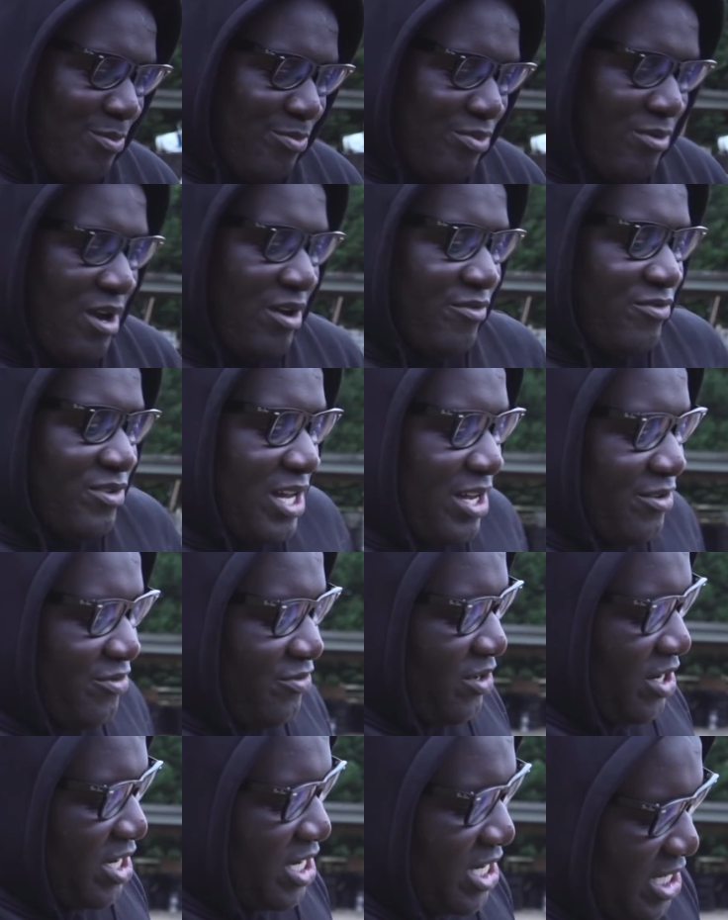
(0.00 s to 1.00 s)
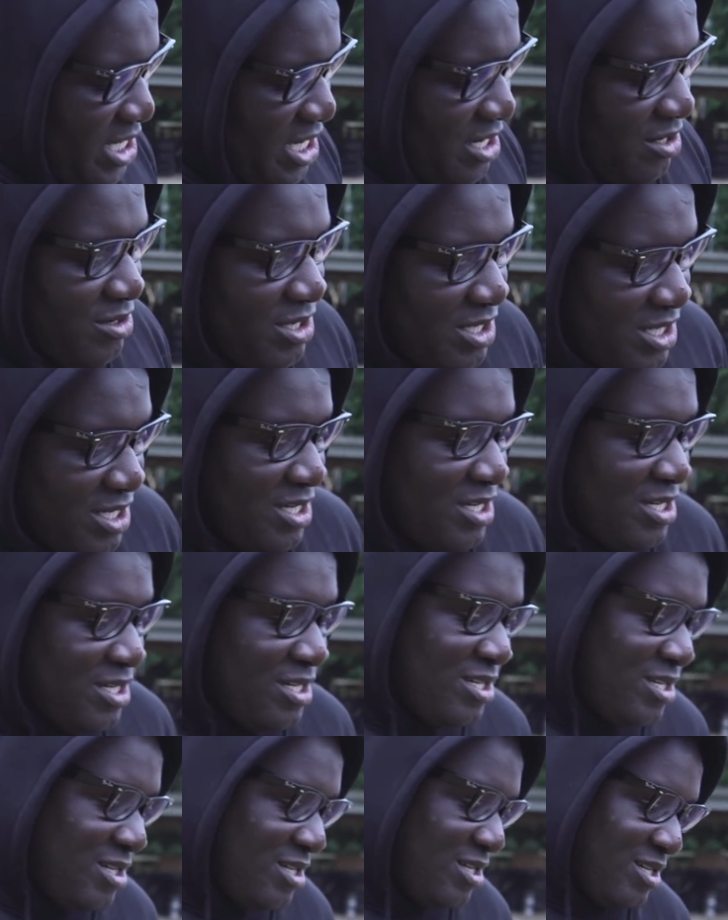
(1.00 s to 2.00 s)
Bruv, like, fucking hell.
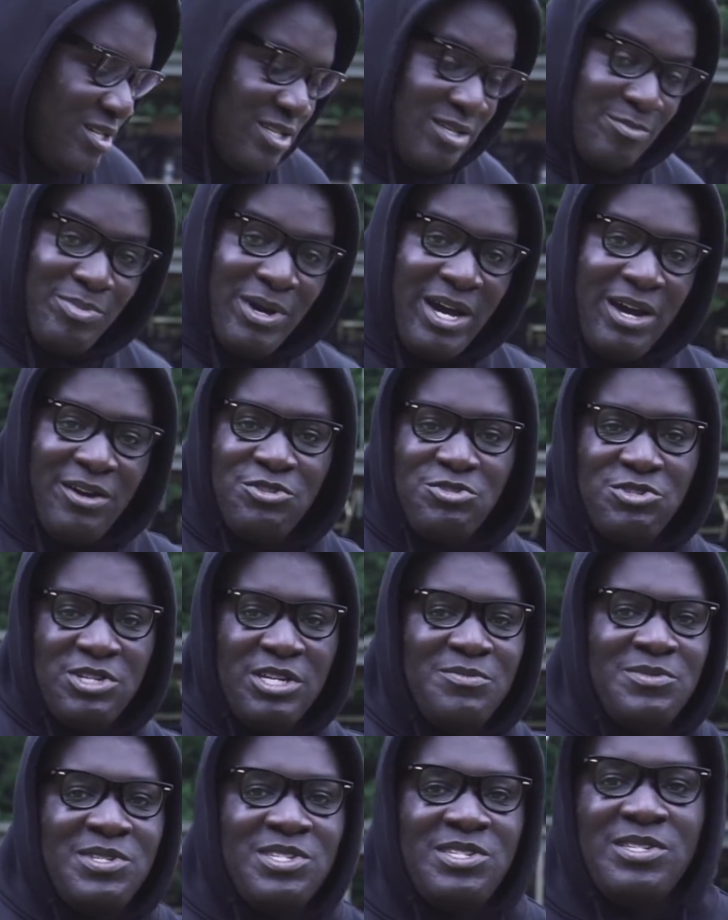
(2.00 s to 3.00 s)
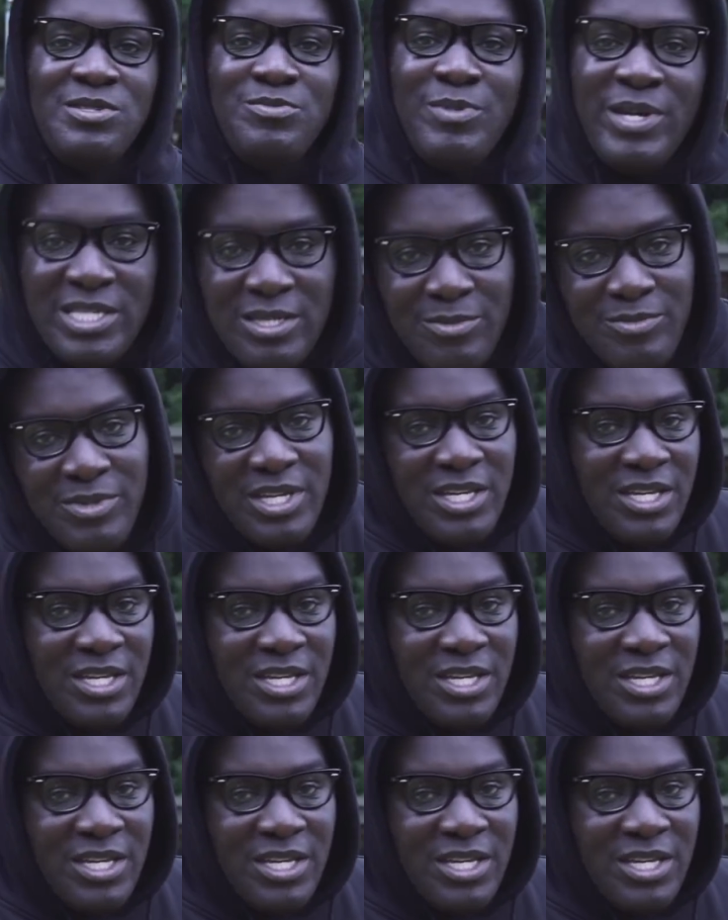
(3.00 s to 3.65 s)
The power of dreams is just meant to be.